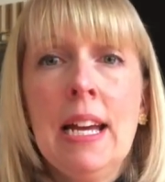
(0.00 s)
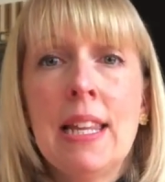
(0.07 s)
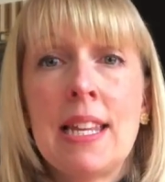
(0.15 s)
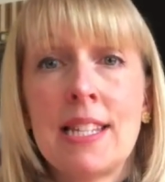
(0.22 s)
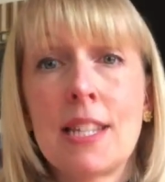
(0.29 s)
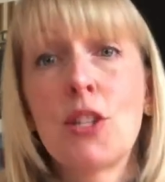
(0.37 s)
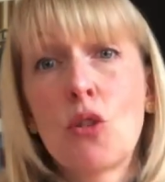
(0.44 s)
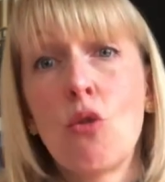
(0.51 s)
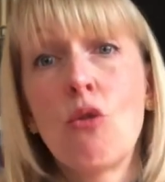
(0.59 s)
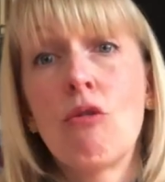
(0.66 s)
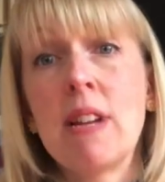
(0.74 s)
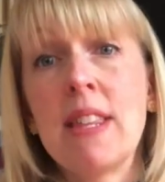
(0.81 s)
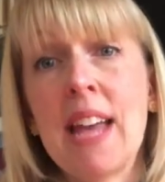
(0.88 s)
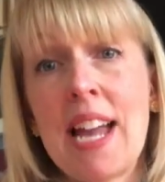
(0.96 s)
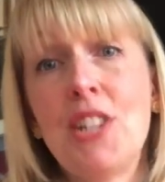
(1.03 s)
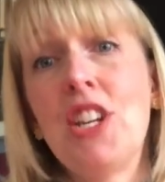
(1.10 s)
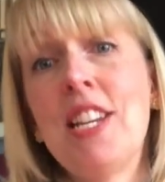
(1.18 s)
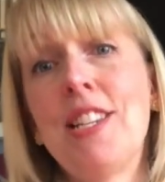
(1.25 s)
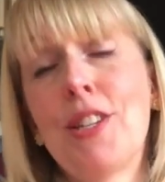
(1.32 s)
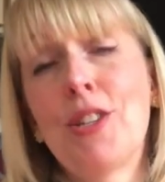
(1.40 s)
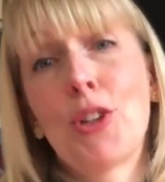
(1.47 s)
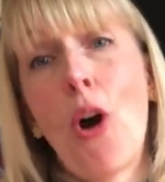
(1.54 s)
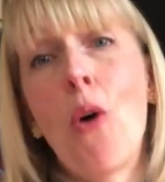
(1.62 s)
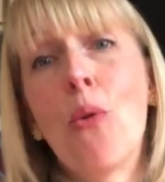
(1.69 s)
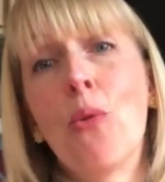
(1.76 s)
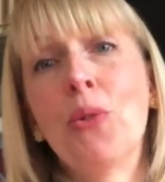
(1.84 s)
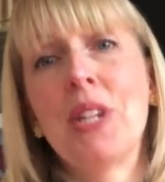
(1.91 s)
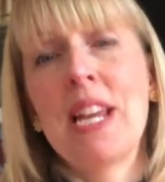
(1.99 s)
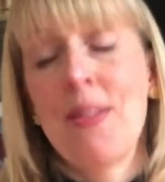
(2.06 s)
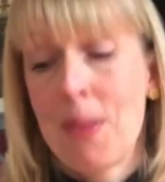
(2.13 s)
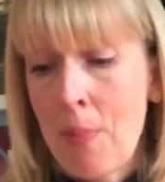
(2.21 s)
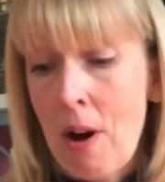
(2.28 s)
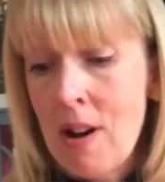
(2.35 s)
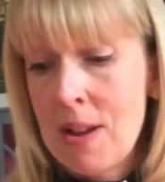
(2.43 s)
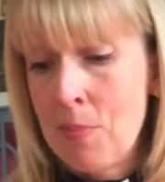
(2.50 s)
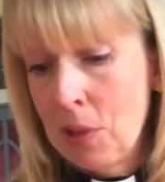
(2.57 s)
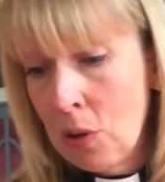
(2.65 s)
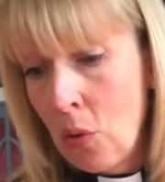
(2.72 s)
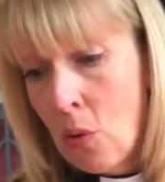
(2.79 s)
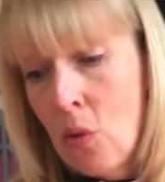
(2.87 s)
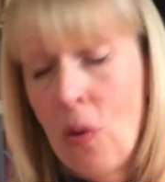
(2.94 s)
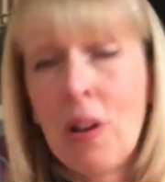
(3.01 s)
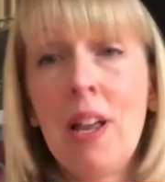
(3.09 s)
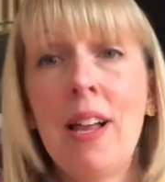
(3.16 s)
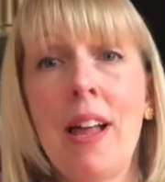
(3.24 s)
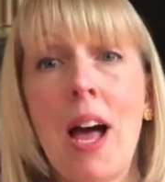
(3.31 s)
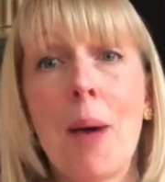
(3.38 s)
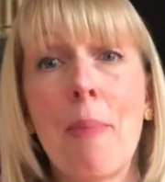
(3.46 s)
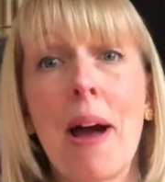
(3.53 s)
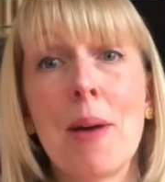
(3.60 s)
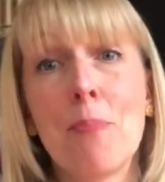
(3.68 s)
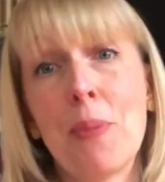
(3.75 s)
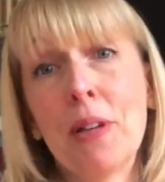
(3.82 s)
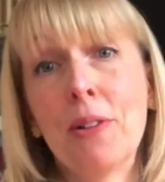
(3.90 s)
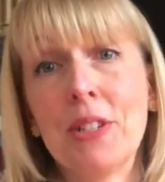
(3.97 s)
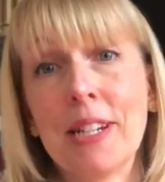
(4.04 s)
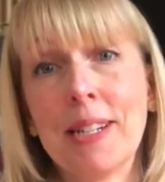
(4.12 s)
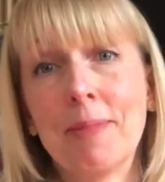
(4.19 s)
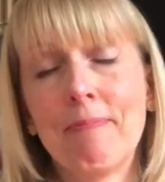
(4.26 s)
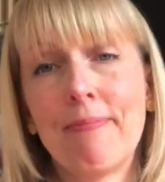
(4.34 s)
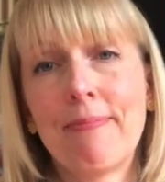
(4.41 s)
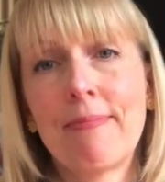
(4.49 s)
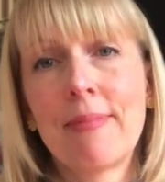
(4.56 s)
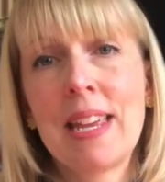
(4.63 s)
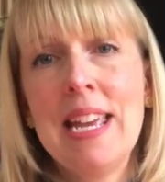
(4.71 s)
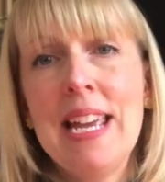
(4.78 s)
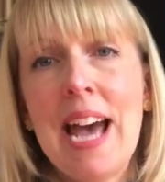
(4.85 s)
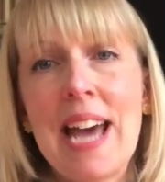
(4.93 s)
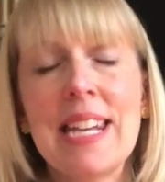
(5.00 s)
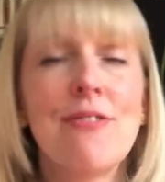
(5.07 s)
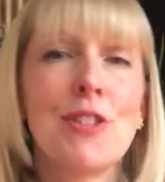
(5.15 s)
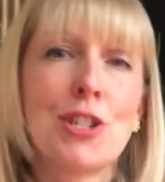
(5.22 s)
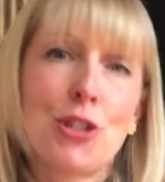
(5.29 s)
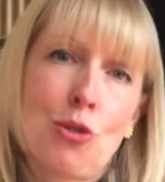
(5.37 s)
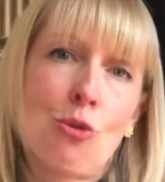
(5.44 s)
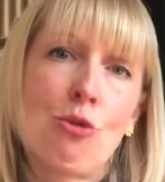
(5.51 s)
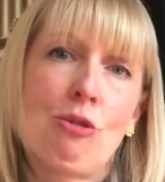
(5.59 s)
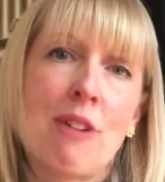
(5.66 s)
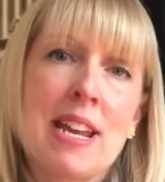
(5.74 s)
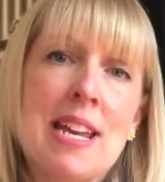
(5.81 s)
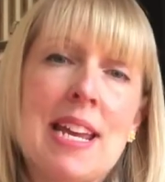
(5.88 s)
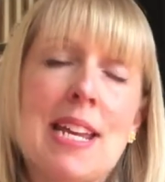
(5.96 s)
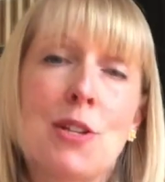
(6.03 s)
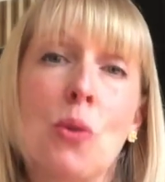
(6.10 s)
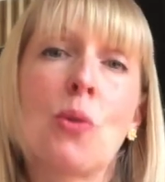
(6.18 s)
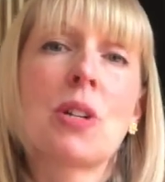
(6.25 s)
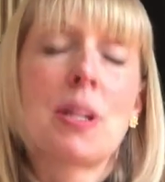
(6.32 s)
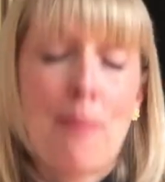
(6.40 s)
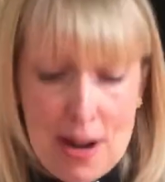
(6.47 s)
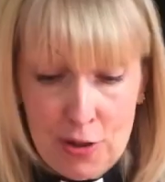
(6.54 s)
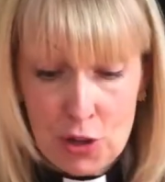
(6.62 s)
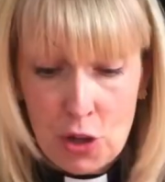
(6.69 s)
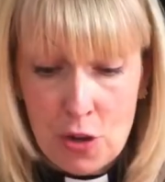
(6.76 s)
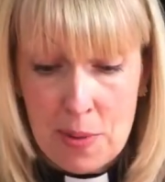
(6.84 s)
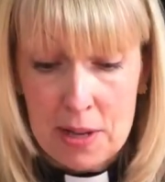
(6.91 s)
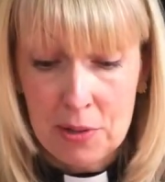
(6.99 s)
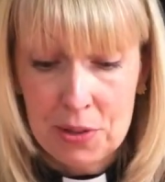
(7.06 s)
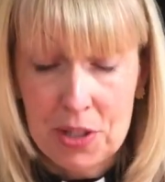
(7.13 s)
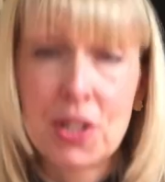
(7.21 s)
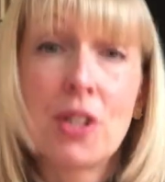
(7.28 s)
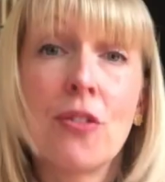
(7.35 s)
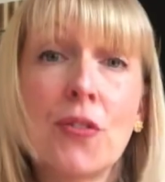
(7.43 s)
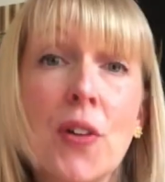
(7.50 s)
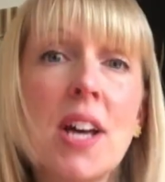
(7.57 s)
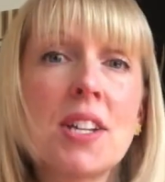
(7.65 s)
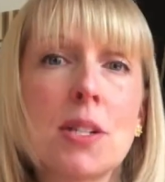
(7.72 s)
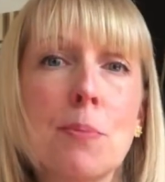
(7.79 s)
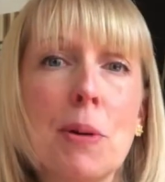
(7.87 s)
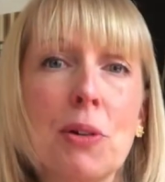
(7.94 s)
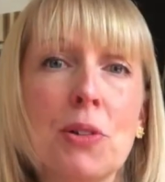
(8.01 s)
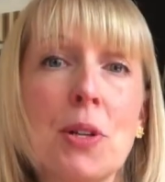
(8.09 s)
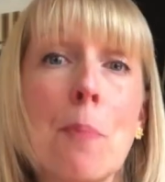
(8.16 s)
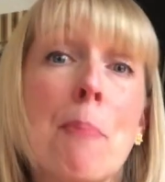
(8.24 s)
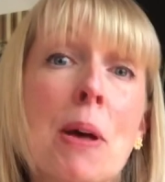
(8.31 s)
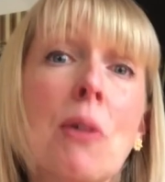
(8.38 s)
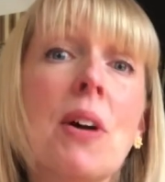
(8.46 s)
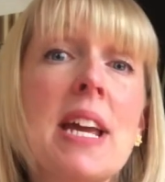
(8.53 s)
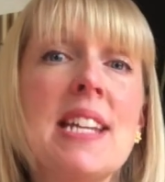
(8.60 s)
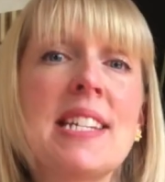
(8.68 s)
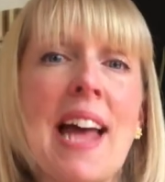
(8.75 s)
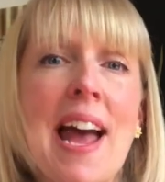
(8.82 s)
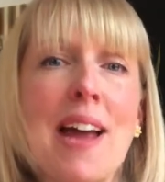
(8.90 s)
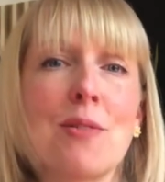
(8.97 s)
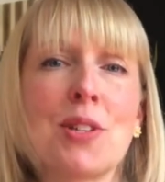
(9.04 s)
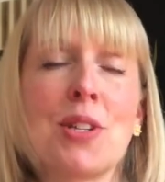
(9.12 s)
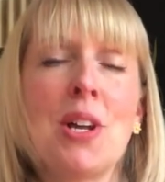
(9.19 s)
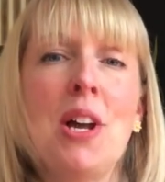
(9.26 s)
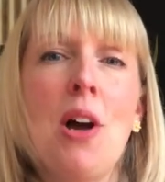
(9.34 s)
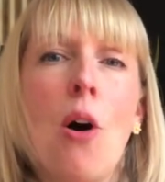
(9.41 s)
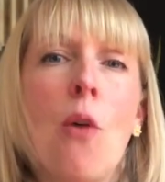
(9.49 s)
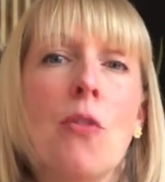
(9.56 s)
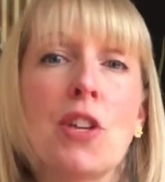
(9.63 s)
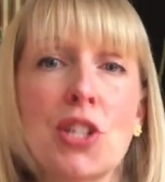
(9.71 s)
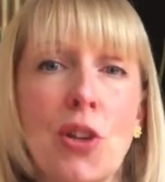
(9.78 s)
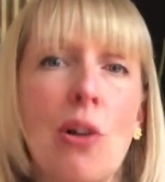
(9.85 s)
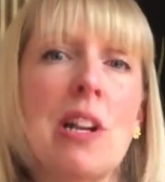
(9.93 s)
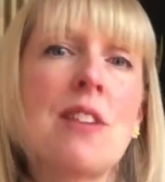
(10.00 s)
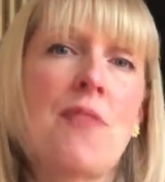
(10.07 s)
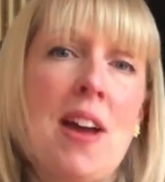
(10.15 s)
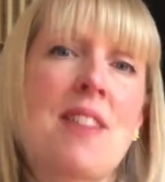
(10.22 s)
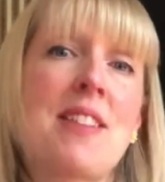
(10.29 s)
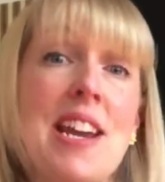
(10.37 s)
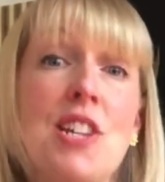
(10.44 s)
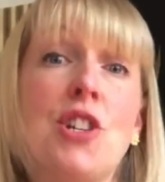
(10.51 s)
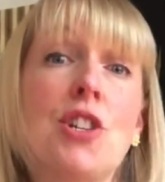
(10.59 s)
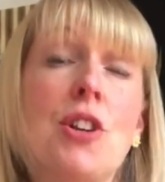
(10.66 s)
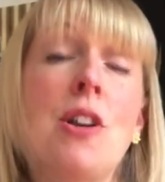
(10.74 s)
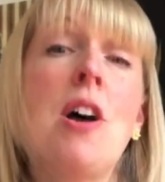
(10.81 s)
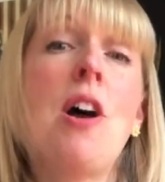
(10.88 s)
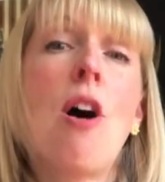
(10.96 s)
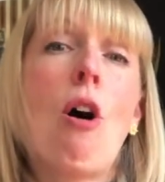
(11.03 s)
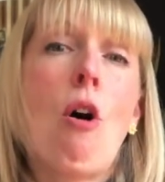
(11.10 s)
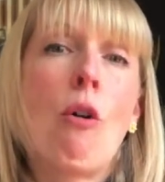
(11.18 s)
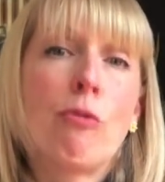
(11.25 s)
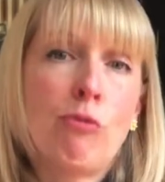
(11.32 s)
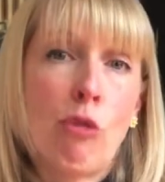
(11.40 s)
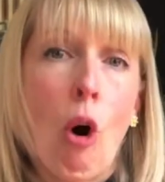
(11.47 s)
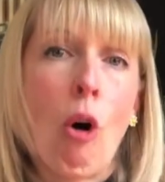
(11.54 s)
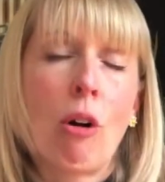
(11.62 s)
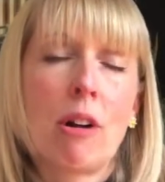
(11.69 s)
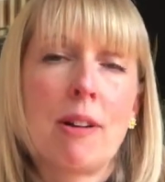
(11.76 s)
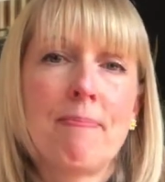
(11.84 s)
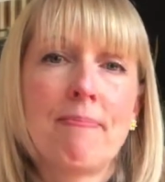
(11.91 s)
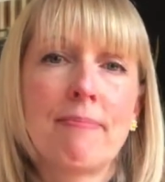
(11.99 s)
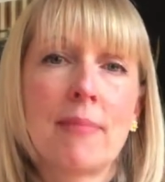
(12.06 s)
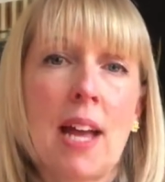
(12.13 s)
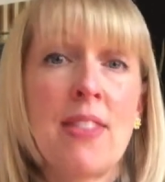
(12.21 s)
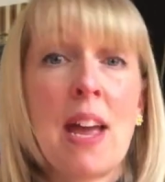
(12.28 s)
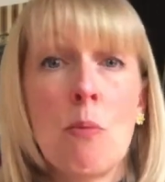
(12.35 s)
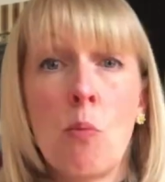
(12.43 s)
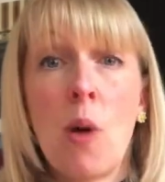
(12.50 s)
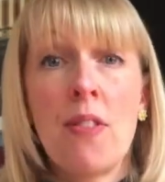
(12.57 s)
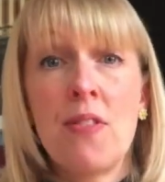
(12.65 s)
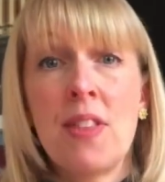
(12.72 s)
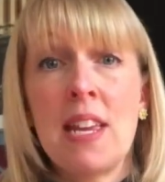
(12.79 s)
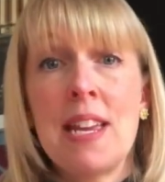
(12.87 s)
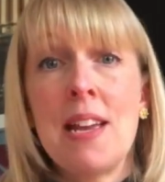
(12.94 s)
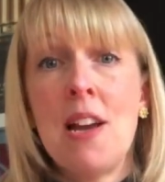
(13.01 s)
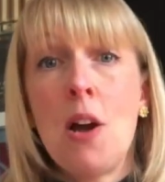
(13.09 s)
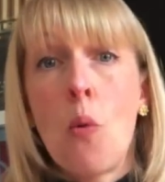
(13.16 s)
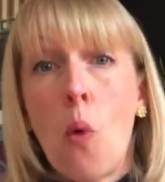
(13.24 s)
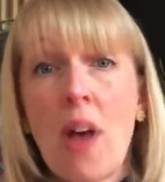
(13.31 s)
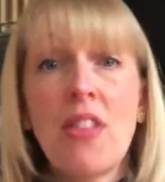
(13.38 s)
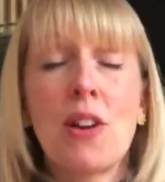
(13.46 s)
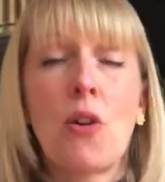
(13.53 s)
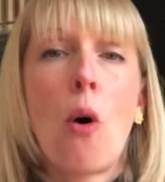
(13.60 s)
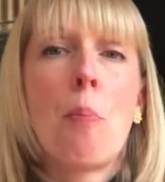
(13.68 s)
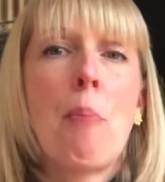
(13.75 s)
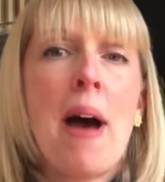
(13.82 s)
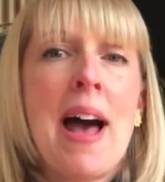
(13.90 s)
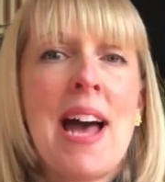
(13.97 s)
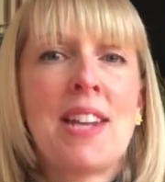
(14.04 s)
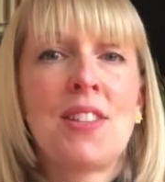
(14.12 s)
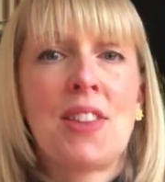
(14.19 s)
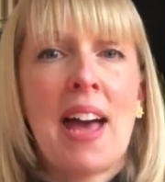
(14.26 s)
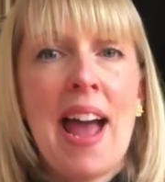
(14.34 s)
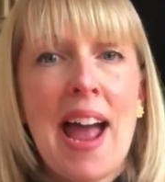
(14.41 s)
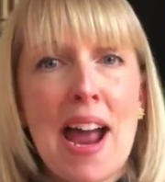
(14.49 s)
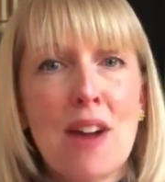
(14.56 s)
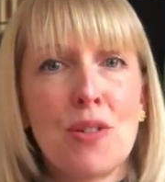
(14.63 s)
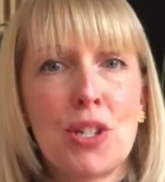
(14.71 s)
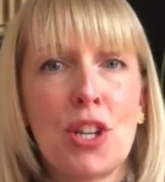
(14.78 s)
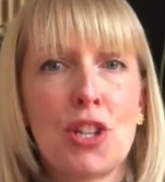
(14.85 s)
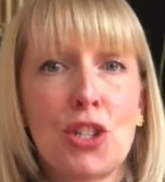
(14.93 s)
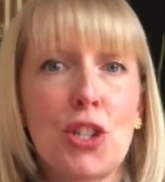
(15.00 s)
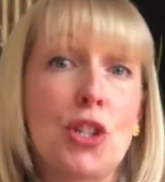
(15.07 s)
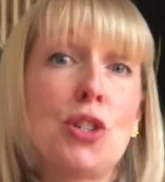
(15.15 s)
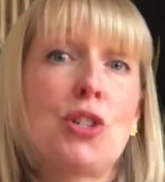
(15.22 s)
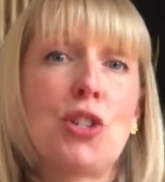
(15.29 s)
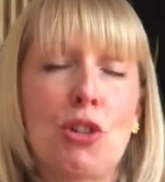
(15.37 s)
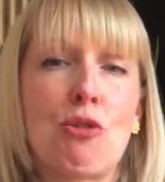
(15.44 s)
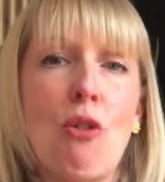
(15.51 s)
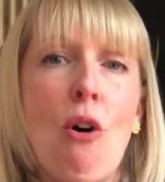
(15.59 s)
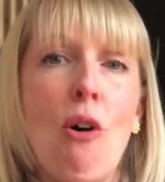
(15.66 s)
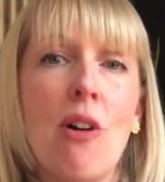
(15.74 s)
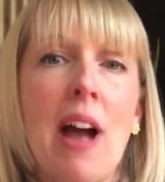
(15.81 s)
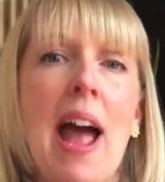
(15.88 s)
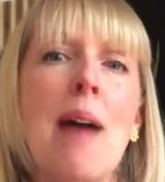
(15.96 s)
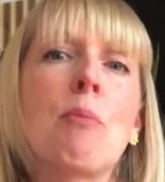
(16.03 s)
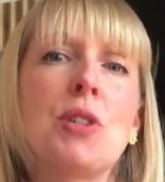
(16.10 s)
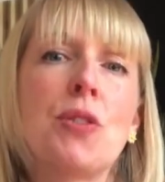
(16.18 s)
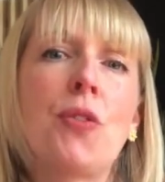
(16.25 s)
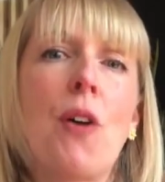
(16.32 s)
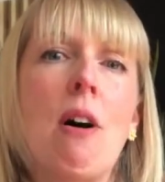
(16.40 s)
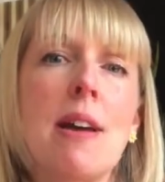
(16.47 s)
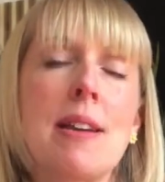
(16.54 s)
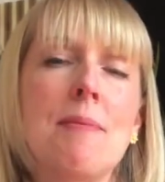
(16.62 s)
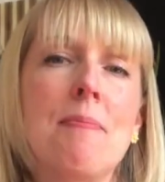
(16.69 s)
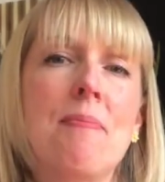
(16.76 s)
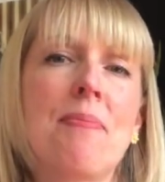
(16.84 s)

There's a story that Jesus told in the Bible all about building. And in the story, he talks about two builders. The first builder built his house on the solid foundation of rock. And then when the weather got bad, the house stood strong and was fine.